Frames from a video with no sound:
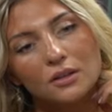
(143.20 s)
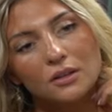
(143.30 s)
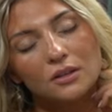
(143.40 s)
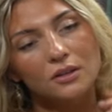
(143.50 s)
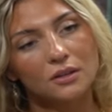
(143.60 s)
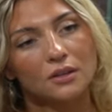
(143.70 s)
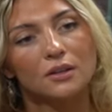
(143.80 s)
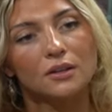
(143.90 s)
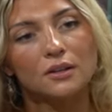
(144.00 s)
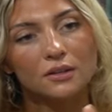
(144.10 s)

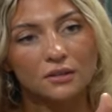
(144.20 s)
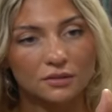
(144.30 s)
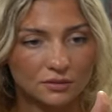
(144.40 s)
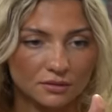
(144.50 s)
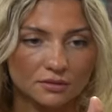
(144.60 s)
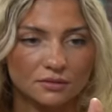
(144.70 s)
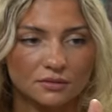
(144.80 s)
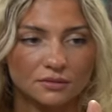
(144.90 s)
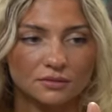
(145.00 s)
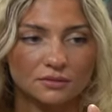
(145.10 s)

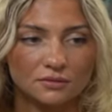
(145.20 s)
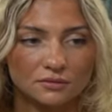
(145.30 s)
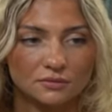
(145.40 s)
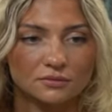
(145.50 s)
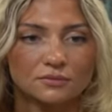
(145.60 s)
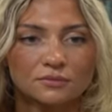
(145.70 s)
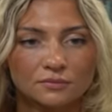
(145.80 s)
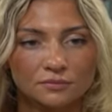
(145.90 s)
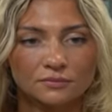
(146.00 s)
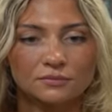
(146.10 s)

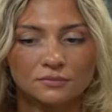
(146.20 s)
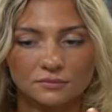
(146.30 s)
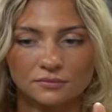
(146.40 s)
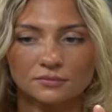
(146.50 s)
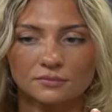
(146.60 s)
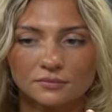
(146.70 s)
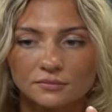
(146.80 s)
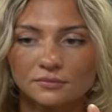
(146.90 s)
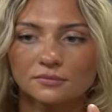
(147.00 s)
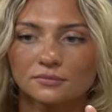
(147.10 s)

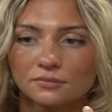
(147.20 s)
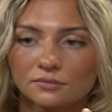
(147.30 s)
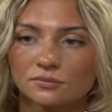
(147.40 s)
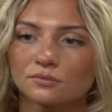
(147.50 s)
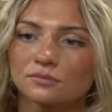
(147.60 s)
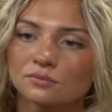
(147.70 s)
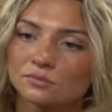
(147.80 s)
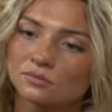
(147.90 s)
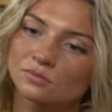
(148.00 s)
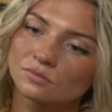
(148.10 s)

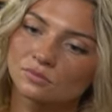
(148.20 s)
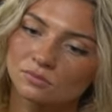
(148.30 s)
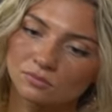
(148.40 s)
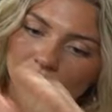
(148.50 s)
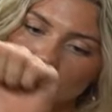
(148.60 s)
(not speaking)